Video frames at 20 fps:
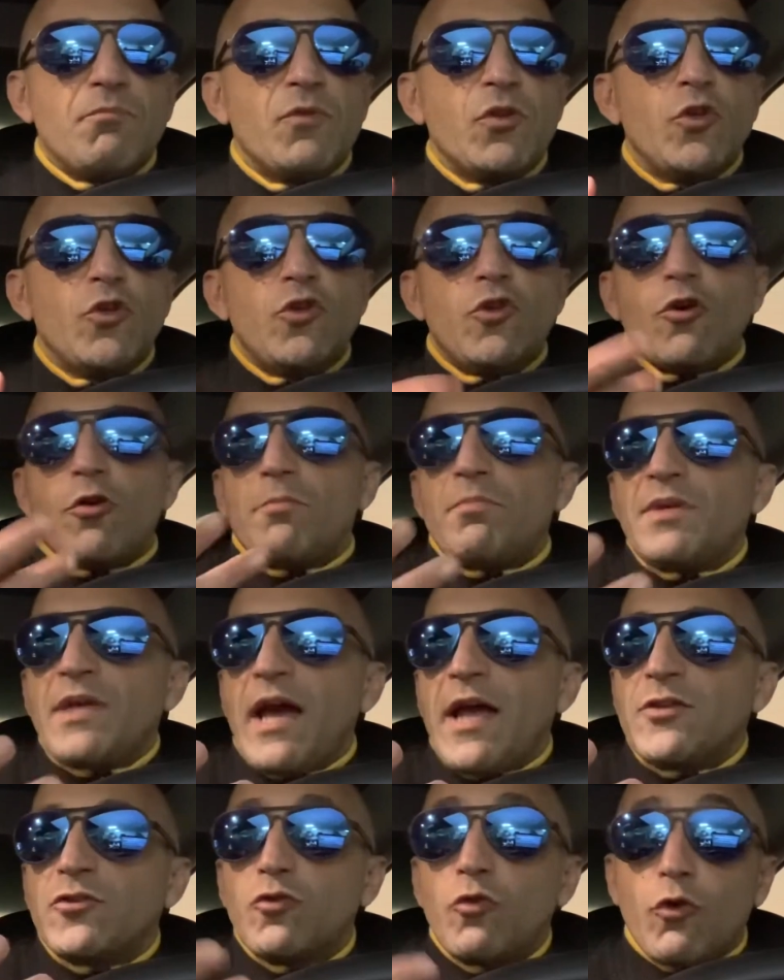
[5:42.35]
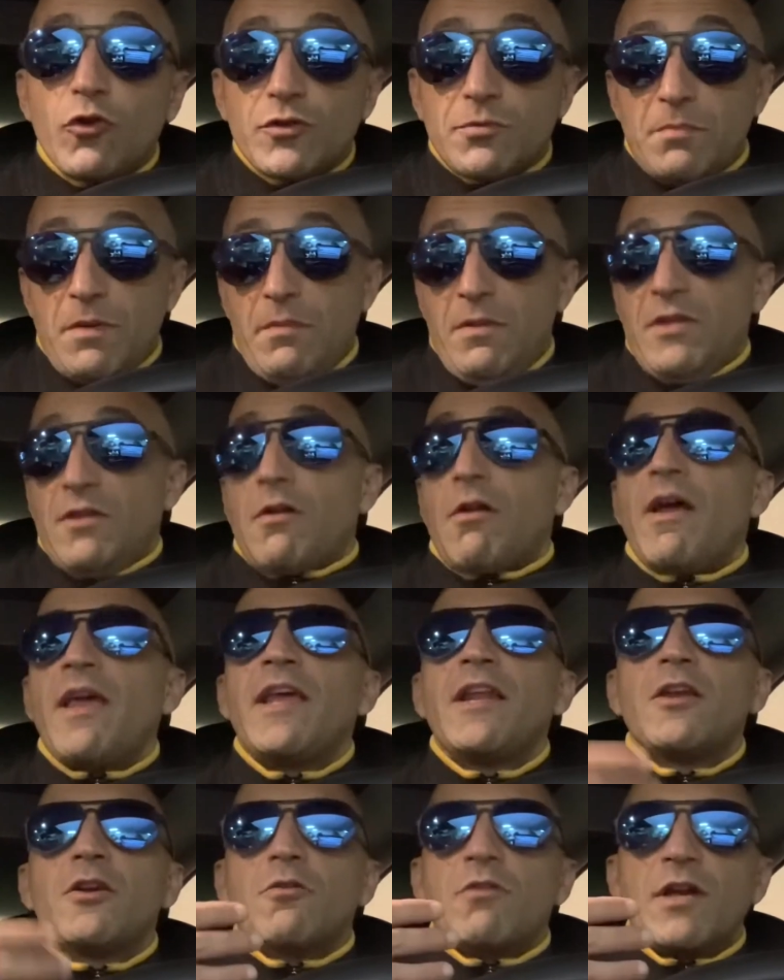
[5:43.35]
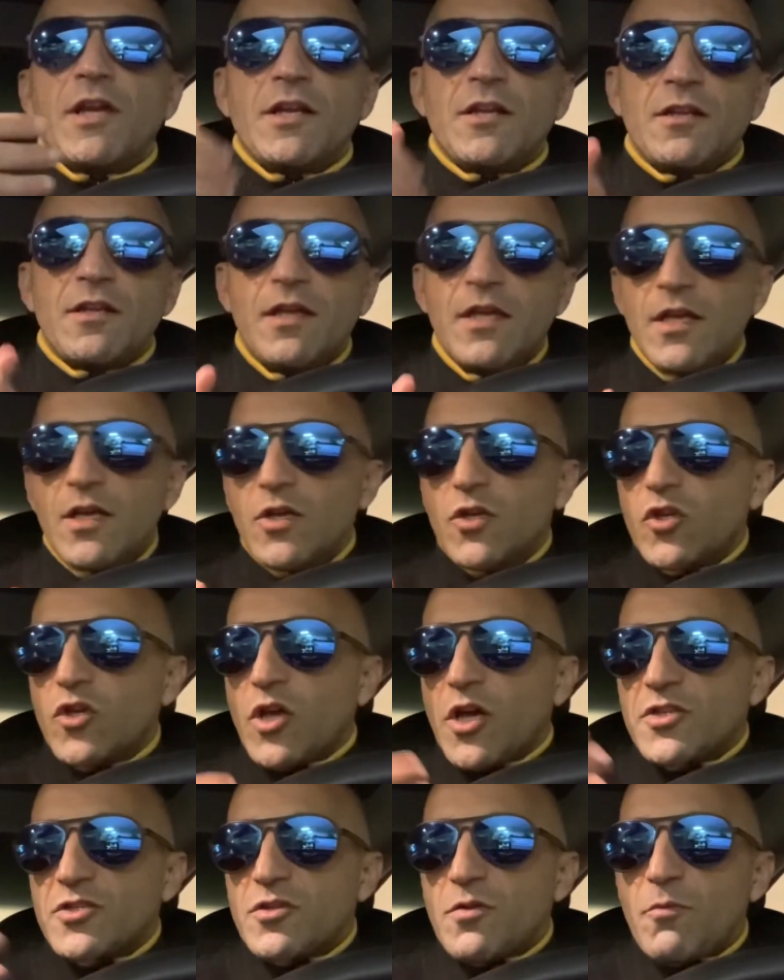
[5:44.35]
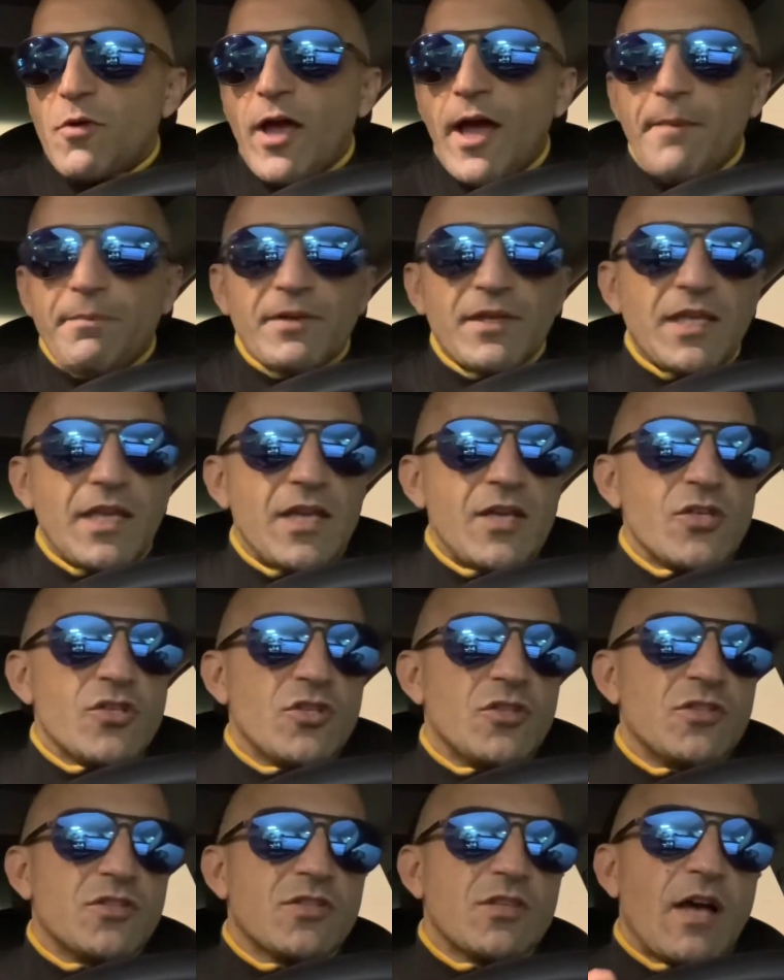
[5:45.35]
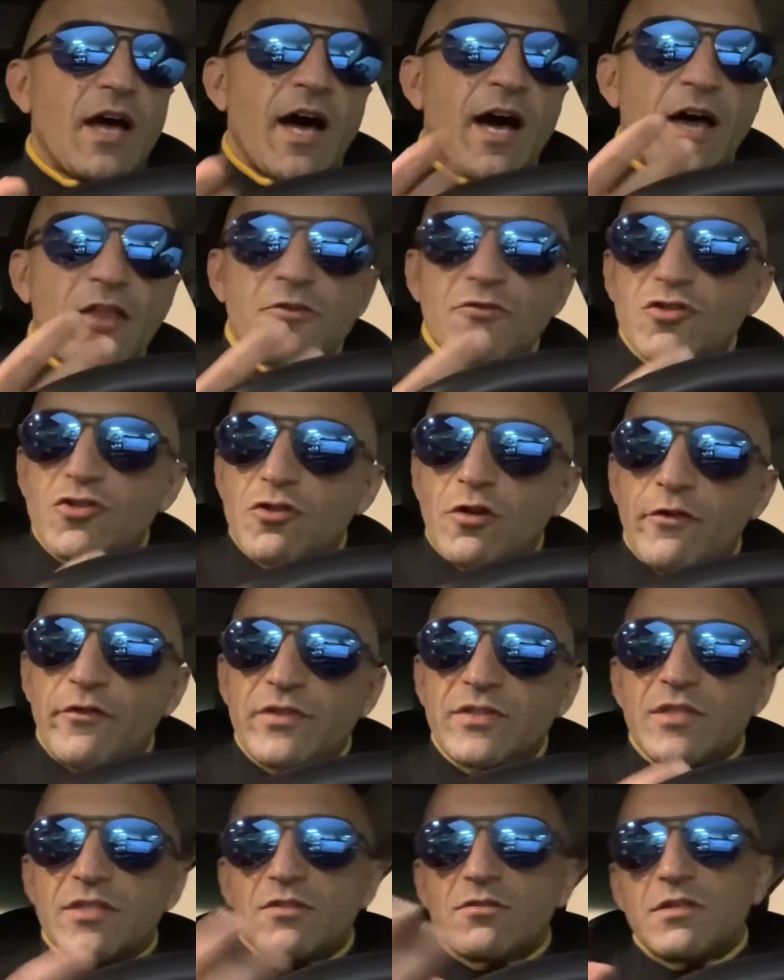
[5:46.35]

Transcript: Your BI tools, maybe that are integrated, customer applications, other services.